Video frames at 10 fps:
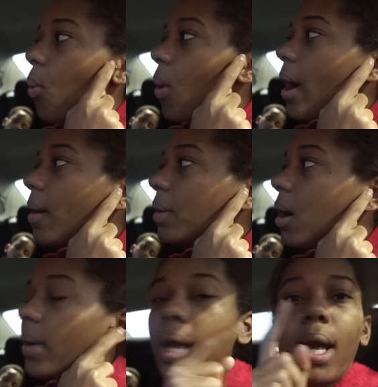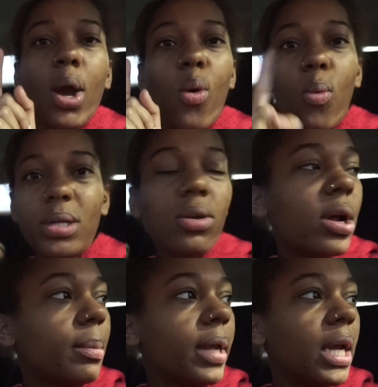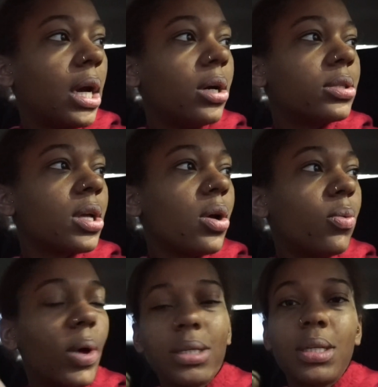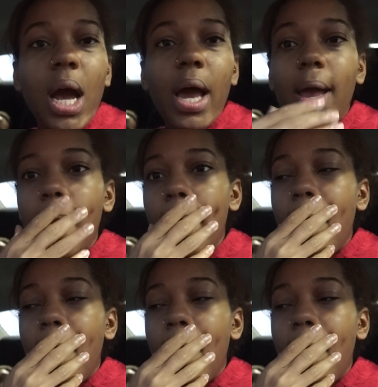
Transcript: where I'm going, what's going to Plato's, what's not.